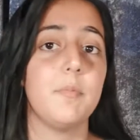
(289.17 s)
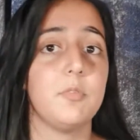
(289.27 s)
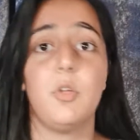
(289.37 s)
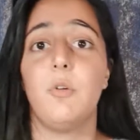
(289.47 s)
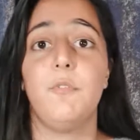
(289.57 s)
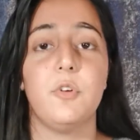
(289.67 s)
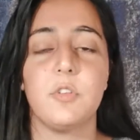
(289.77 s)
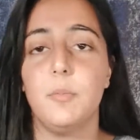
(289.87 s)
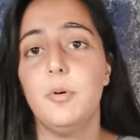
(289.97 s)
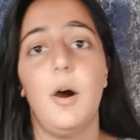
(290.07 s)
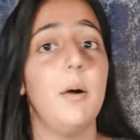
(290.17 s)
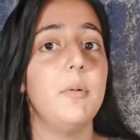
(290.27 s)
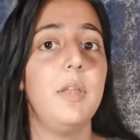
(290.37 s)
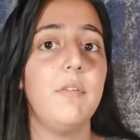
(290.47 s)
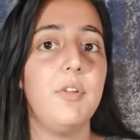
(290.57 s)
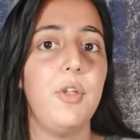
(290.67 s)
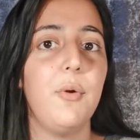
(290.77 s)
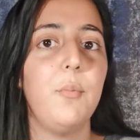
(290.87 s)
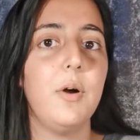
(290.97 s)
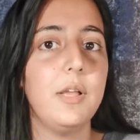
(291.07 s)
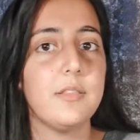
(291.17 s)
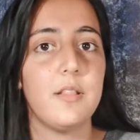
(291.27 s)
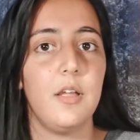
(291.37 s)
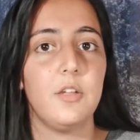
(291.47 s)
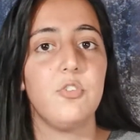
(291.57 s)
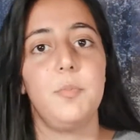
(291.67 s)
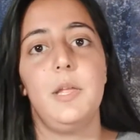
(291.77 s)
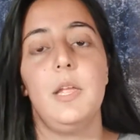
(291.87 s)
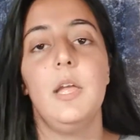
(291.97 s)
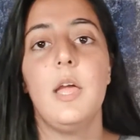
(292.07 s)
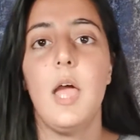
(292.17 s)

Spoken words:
So, for example, I will never know what it's like to be